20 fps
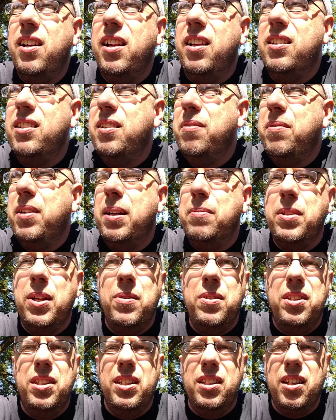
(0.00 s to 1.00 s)
And sometimes that
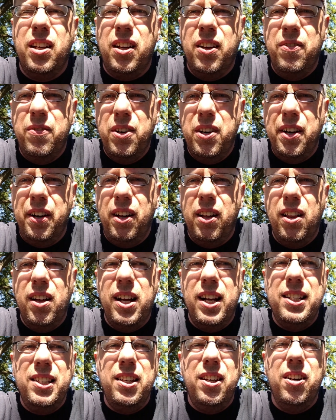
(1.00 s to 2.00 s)
was just a converted
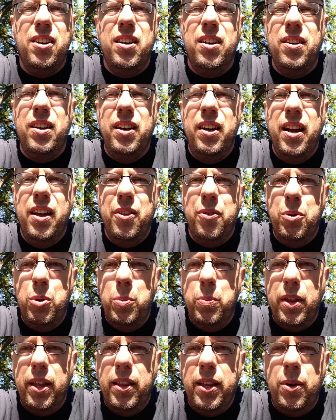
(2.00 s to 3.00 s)
closet or another
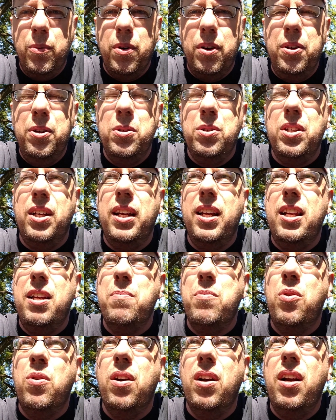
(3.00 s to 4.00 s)
room that they weren't using
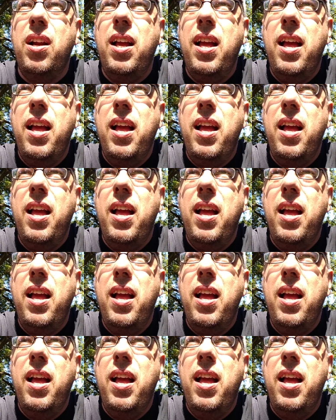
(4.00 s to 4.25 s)
anymore,